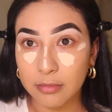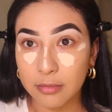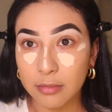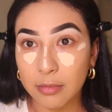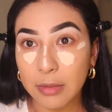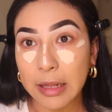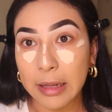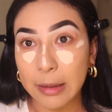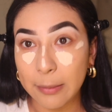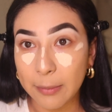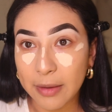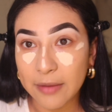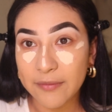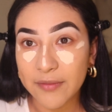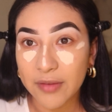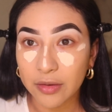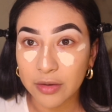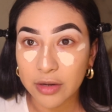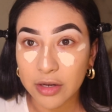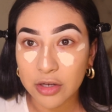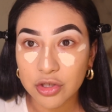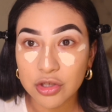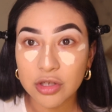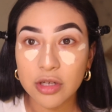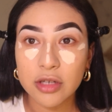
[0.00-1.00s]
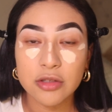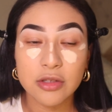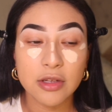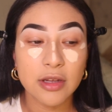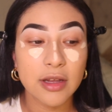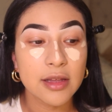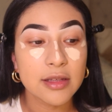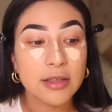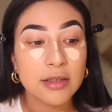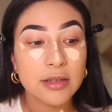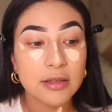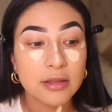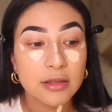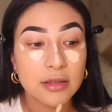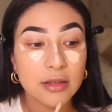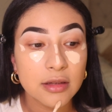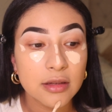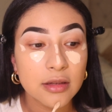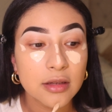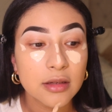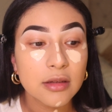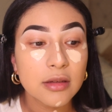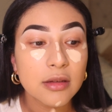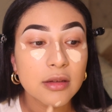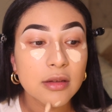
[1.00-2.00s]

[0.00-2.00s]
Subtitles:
like my foundation, as you guys can see,